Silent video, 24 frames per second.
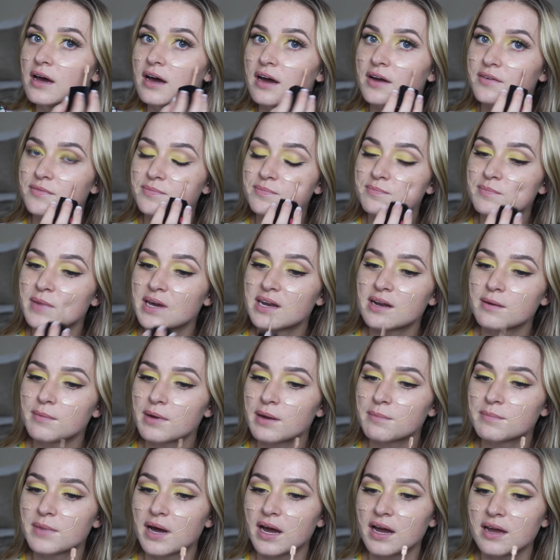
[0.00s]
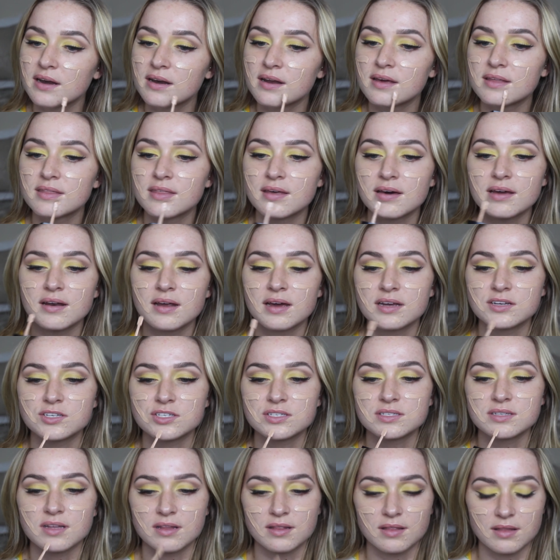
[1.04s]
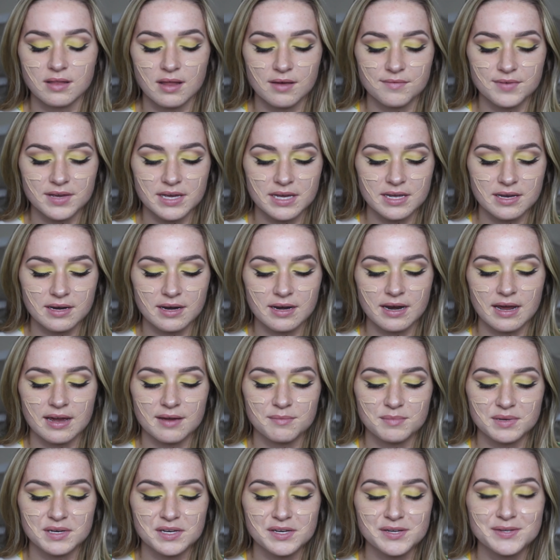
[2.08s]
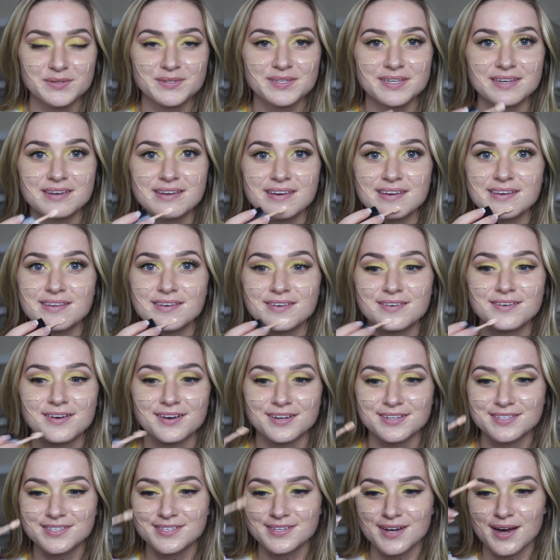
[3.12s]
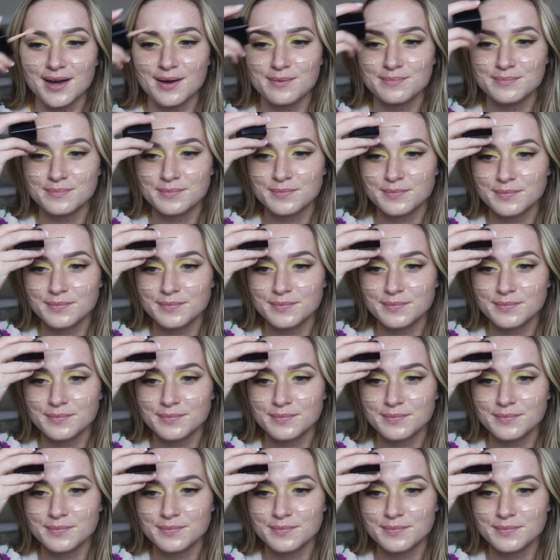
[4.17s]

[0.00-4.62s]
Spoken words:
I've made up my mind that I just love it and I have been using it non-stop.